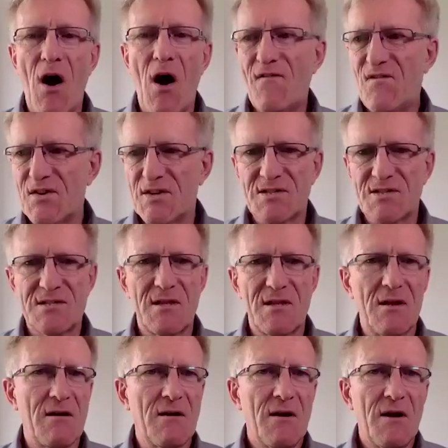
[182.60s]
office,
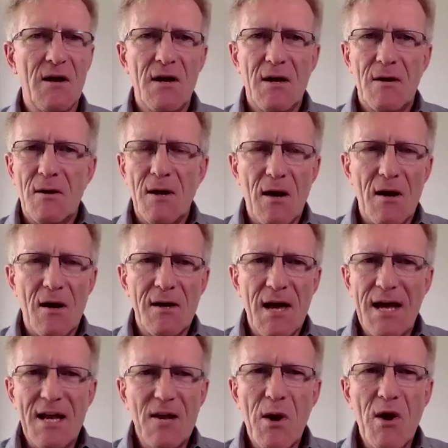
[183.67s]
their
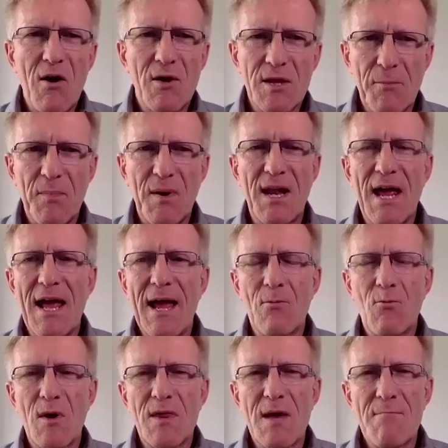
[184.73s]
anywhere in the
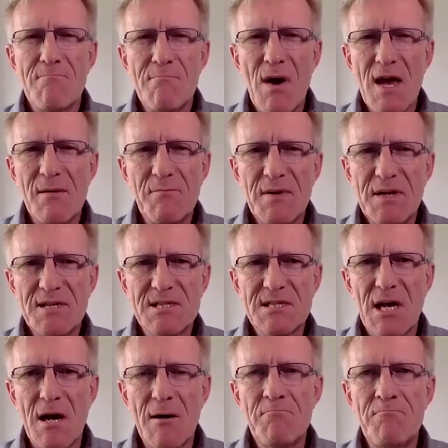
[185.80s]
plant where there might be
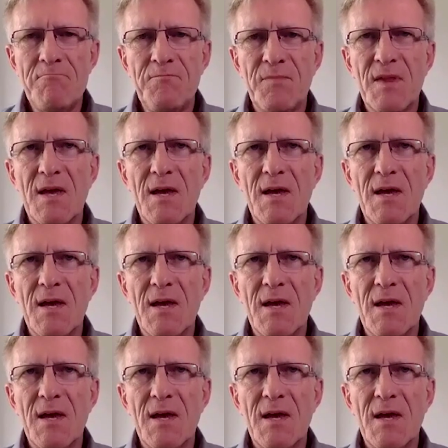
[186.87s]
some